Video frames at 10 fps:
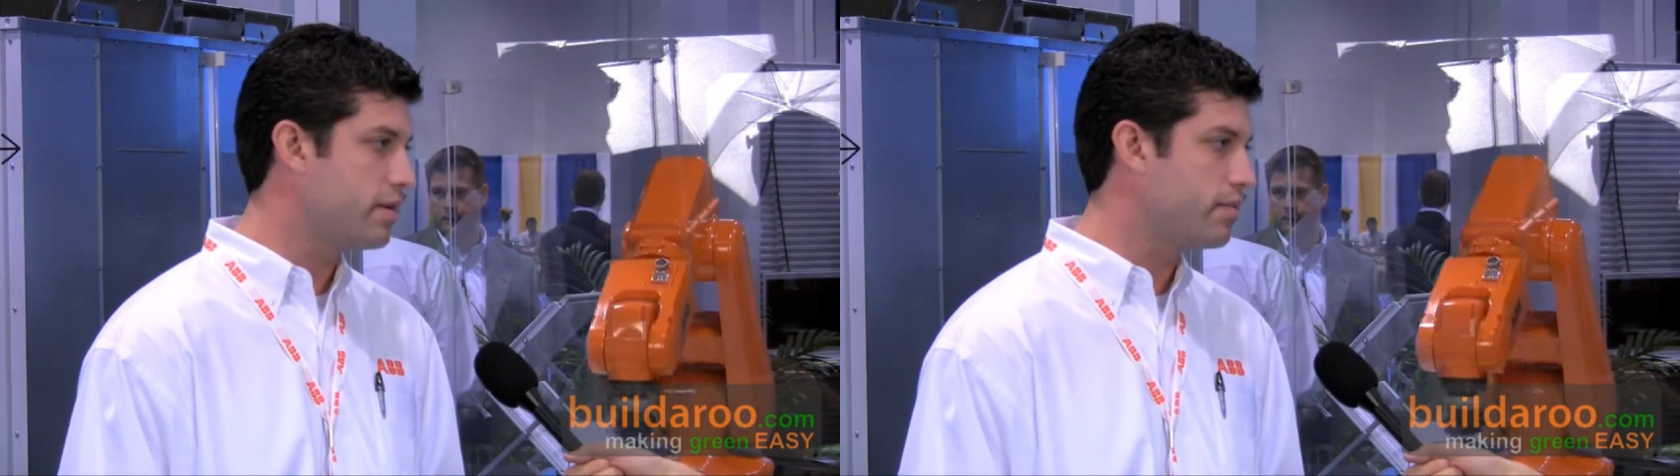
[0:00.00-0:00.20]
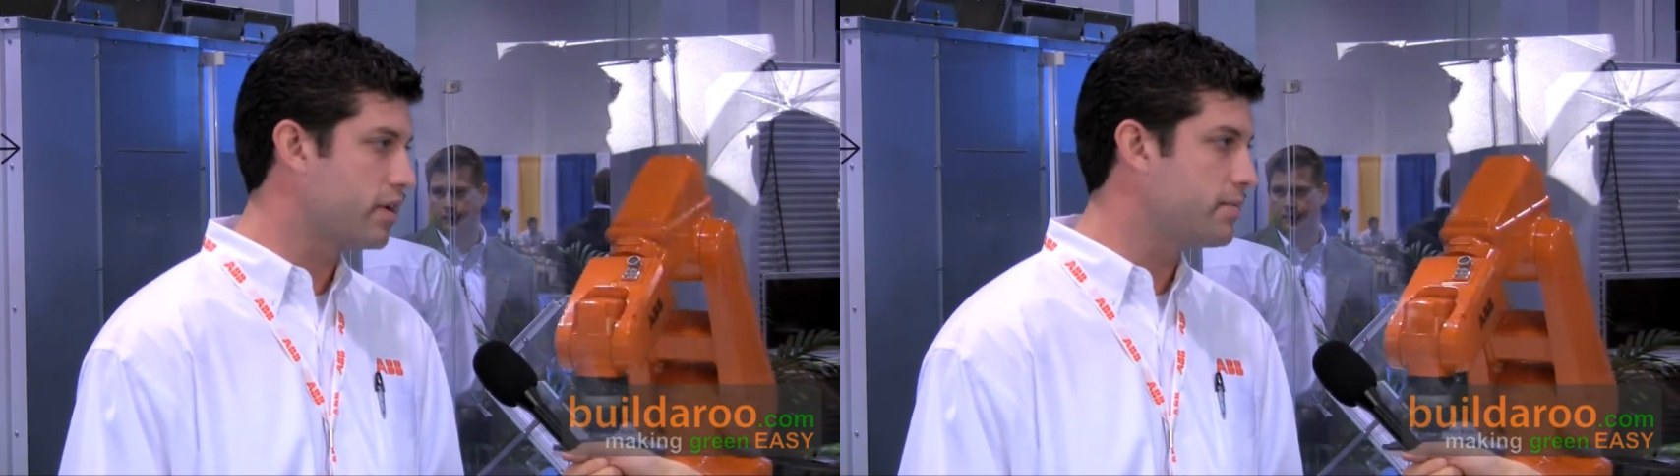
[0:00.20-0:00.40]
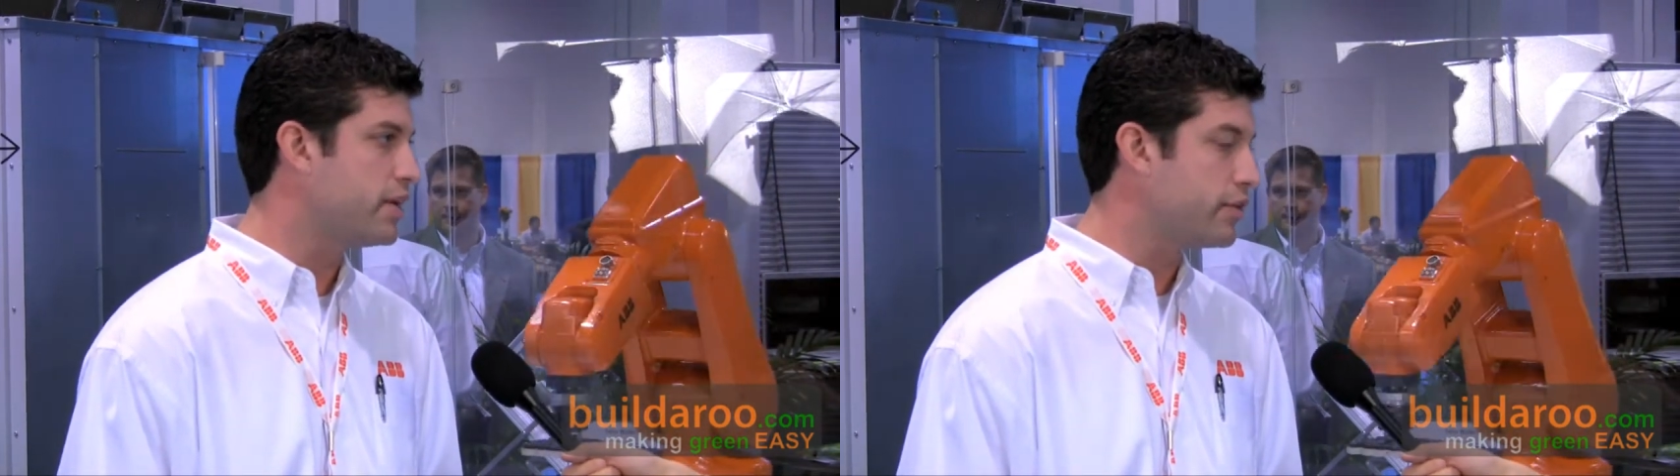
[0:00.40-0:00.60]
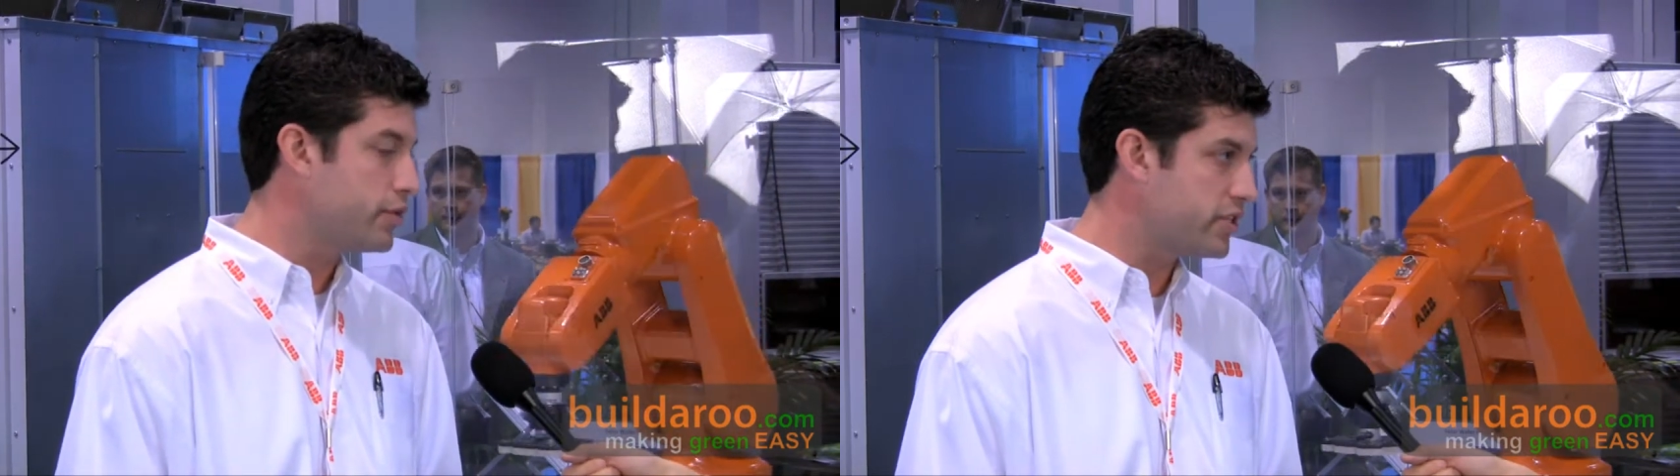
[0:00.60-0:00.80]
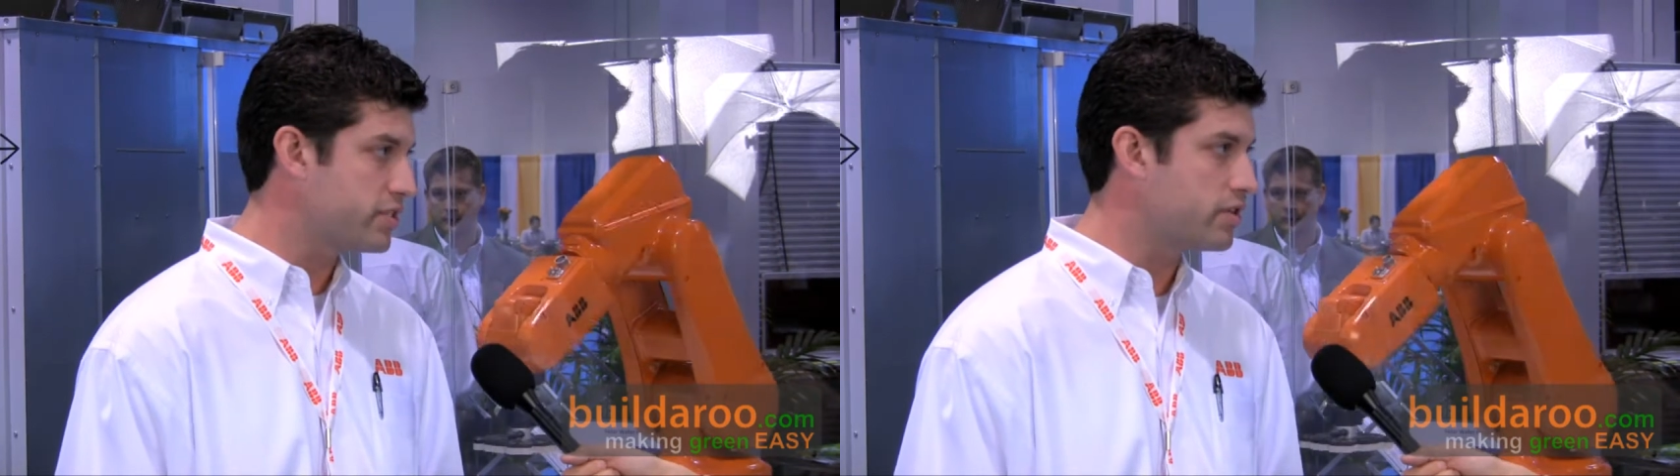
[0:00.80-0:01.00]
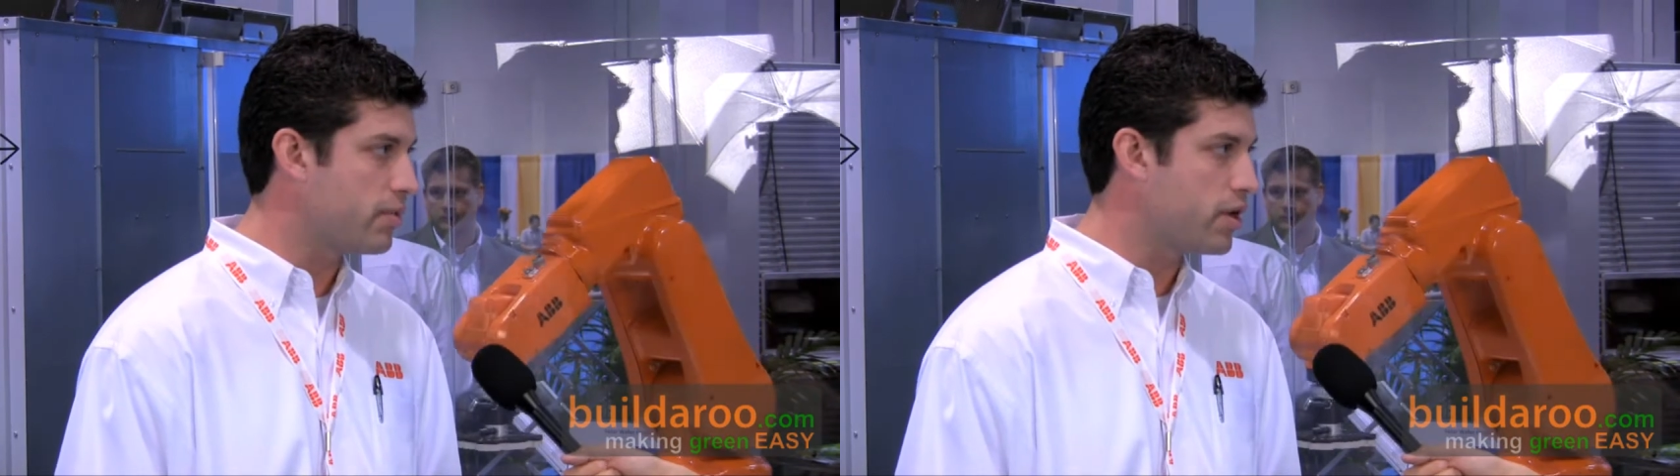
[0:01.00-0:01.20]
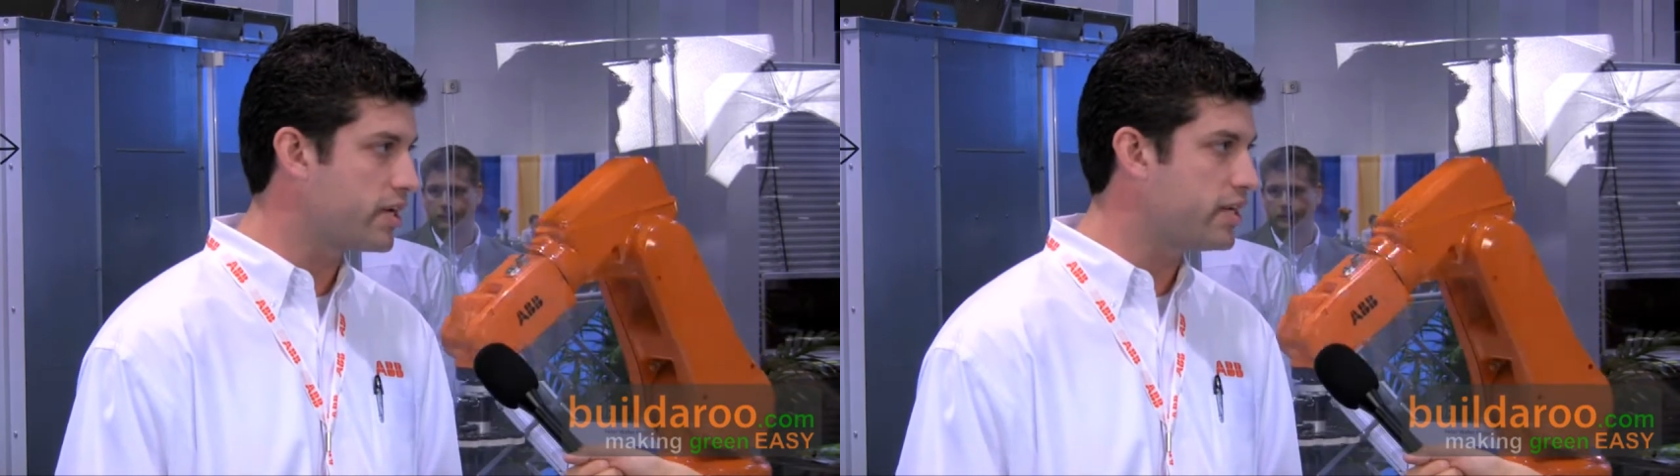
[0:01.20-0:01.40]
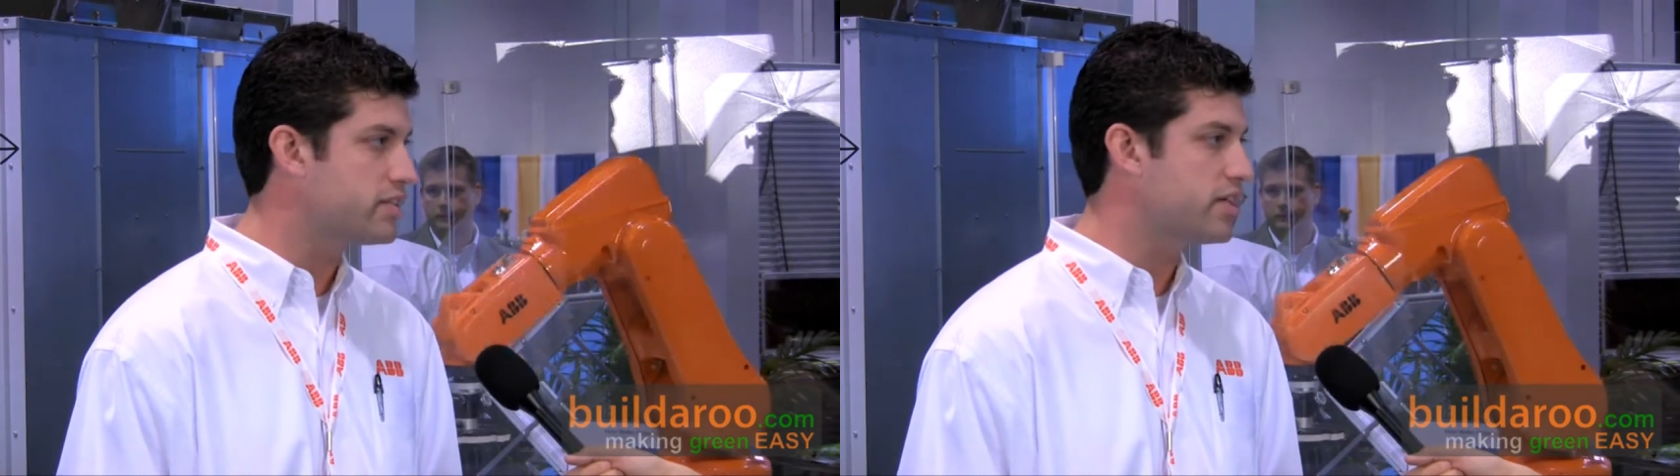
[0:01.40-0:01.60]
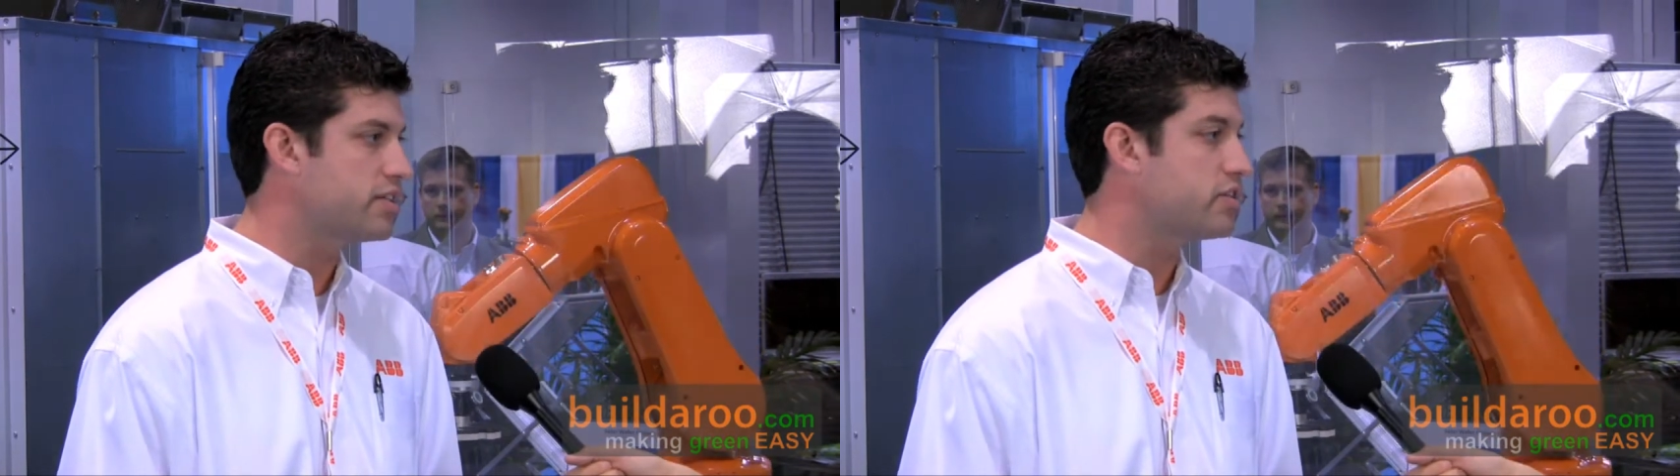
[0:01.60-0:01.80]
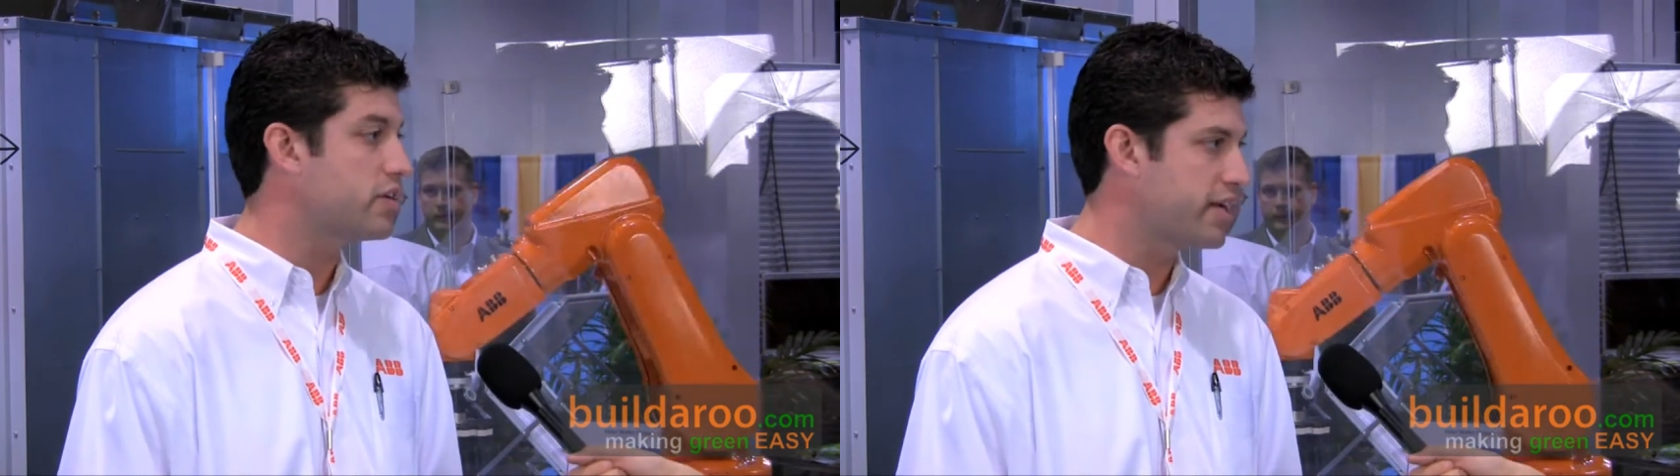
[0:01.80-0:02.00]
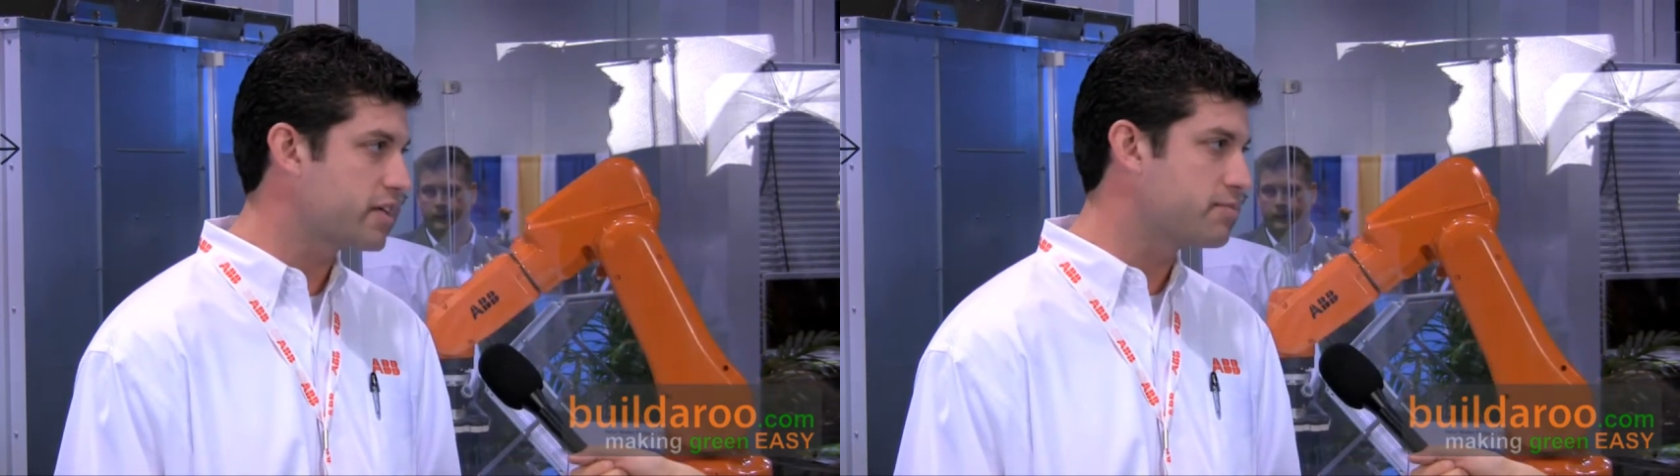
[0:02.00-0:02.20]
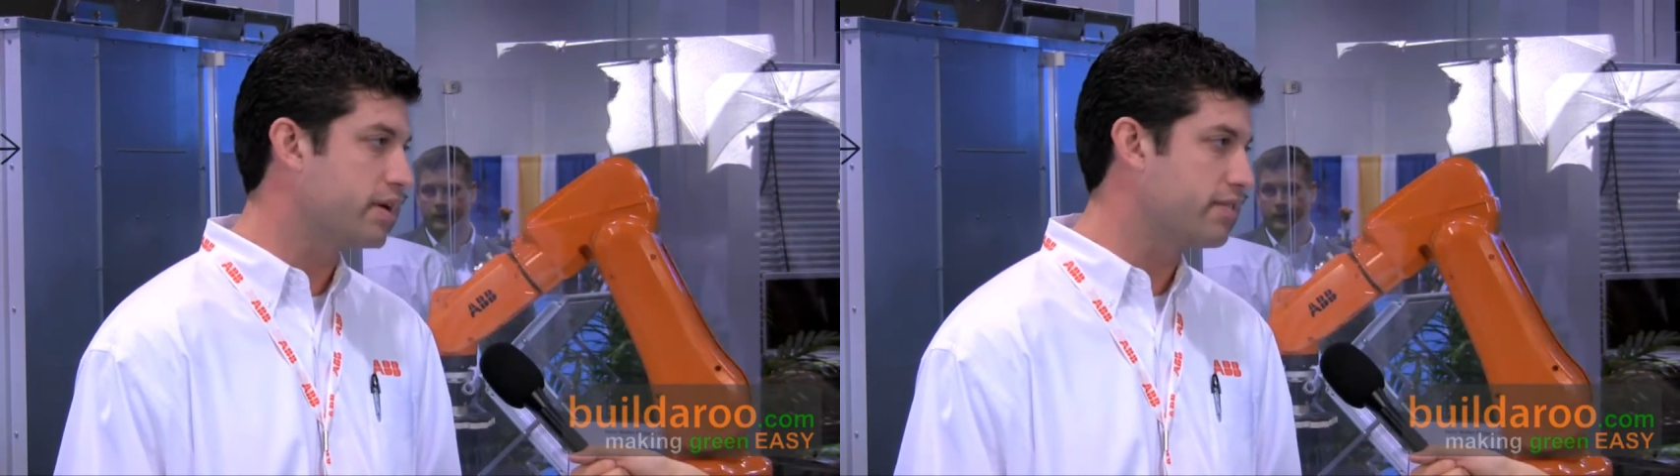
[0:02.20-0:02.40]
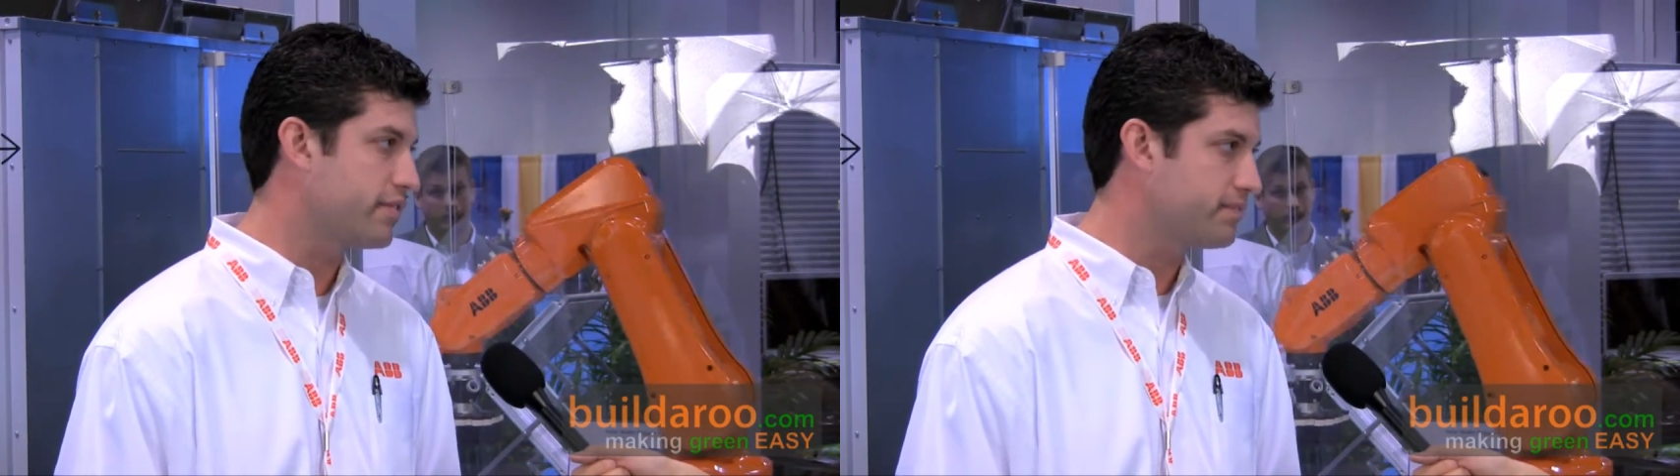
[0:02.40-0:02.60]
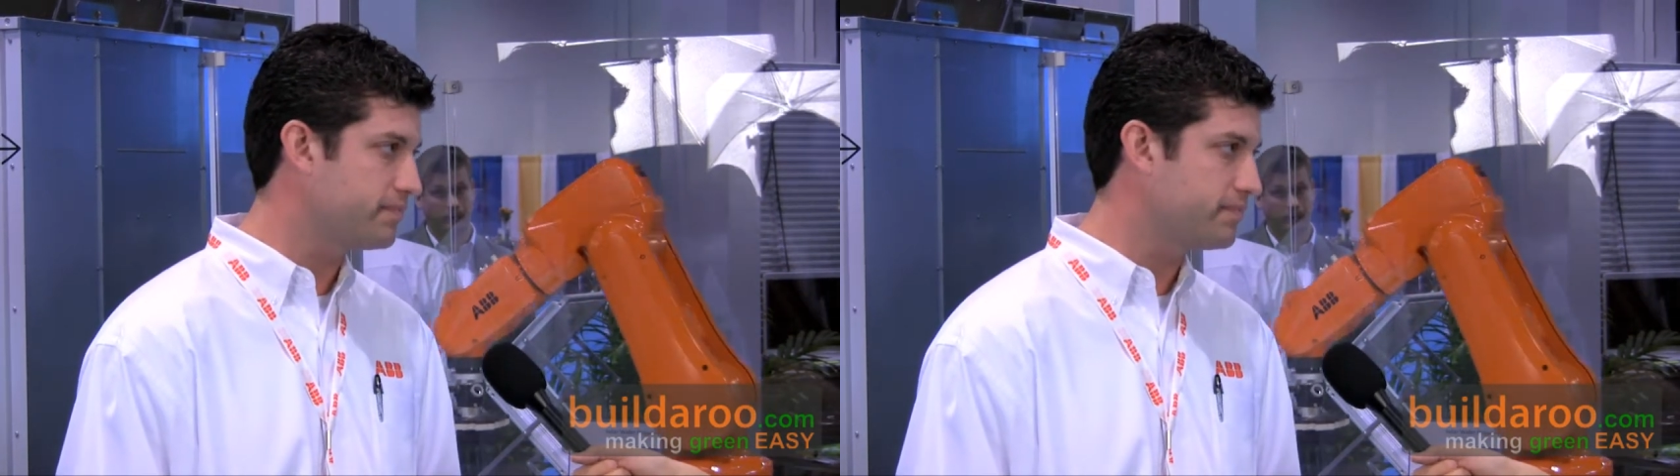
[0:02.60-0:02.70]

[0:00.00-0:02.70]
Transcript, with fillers: that we're going to be introducing to the market uh, starting next month.